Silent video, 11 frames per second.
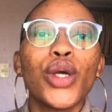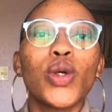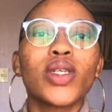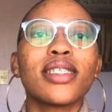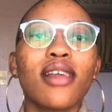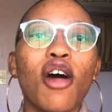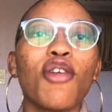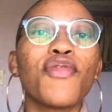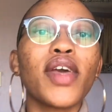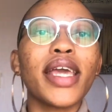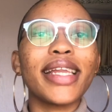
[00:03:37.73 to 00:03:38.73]

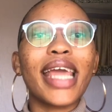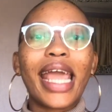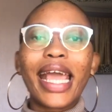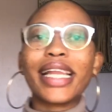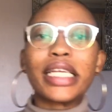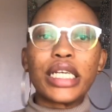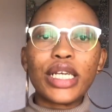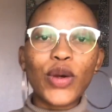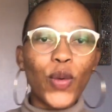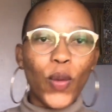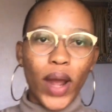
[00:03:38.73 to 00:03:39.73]
yourself in
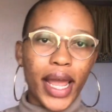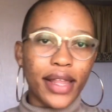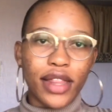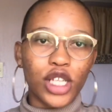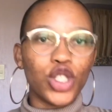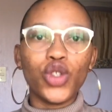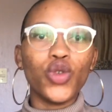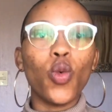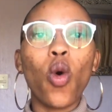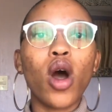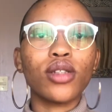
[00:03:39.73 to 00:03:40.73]
any way that you
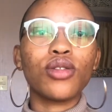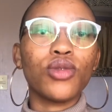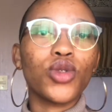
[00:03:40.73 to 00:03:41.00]
want to.